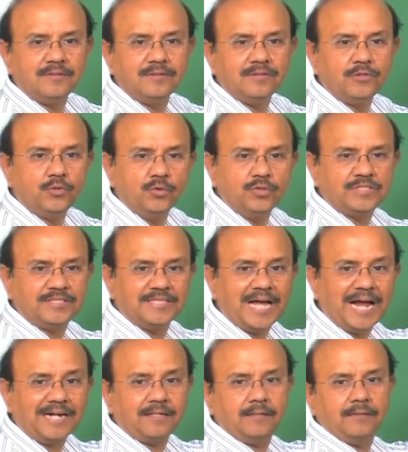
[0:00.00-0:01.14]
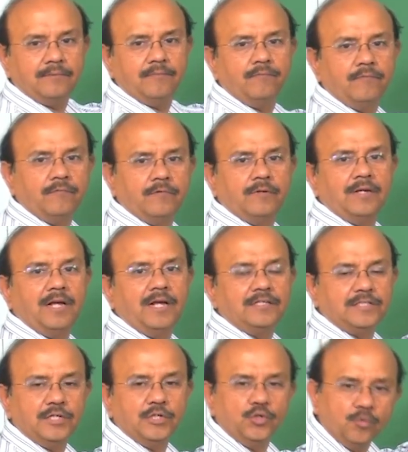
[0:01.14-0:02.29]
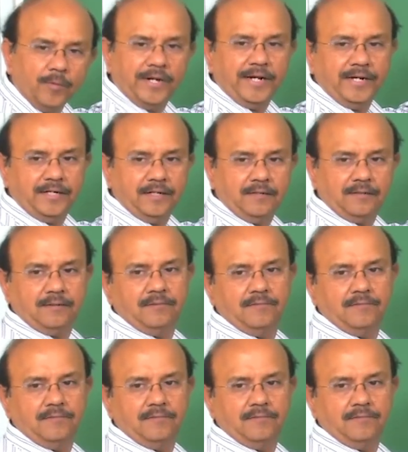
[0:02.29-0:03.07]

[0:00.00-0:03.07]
use that as the numerator